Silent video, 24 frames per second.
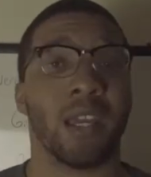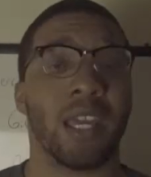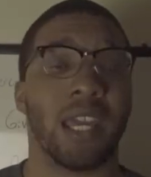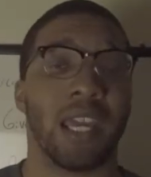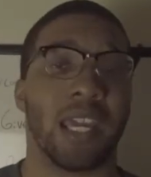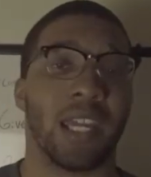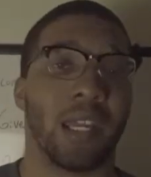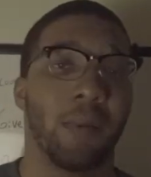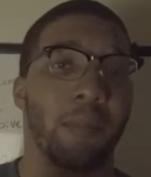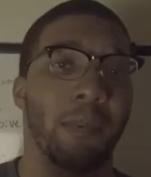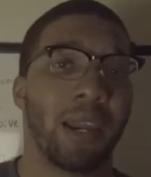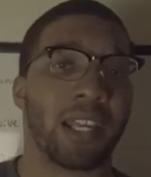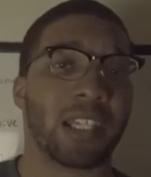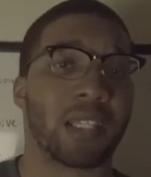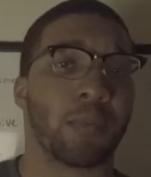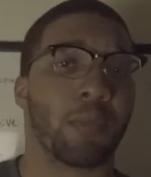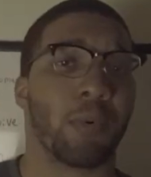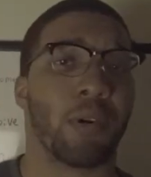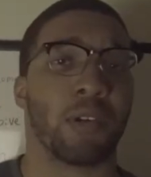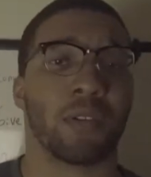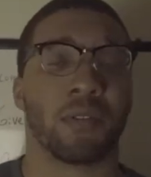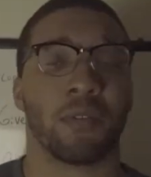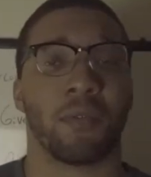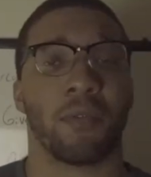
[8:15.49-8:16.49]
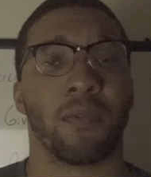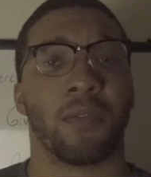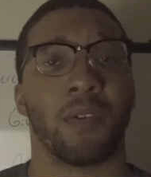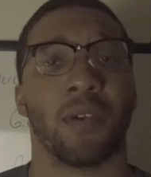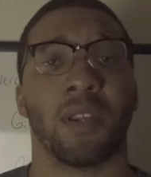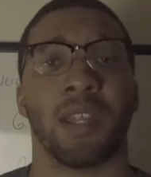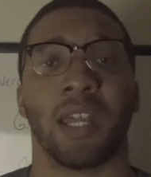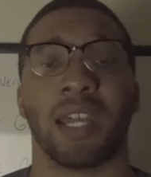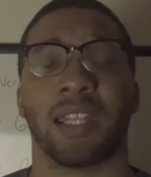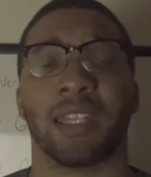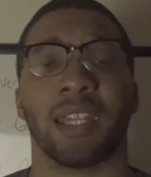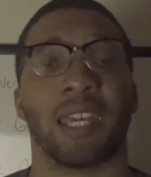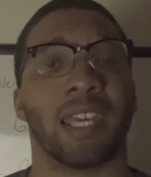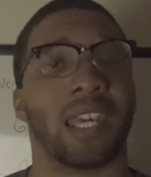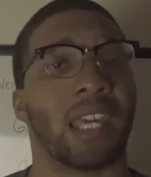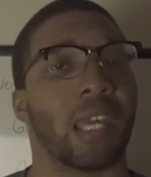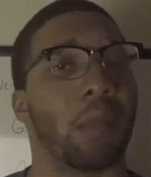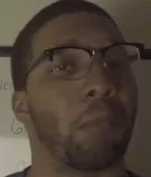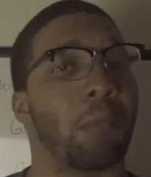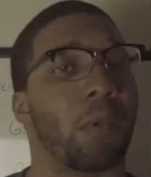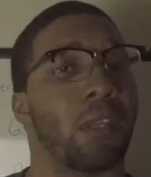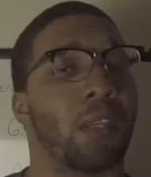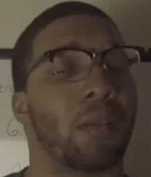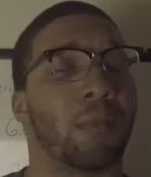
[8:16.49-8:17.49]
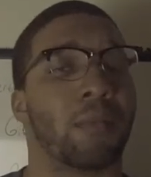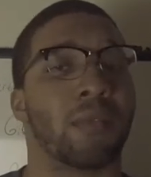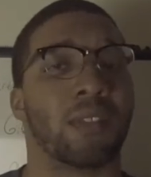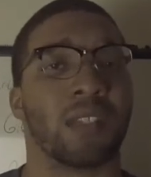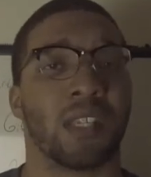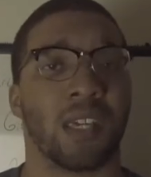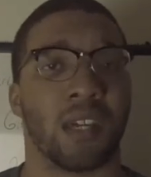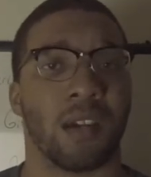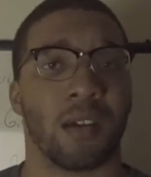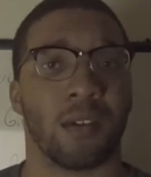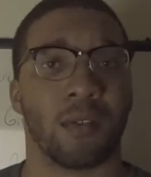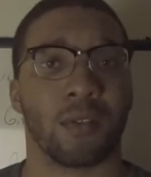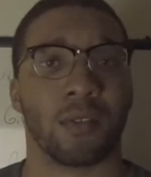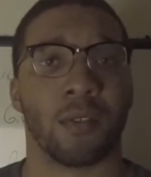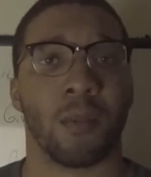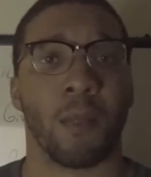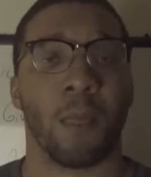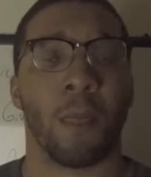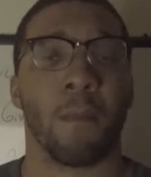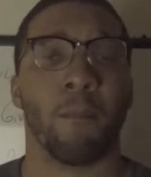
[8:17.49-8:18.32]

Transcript: And it makes a person feel like they can't be themselves.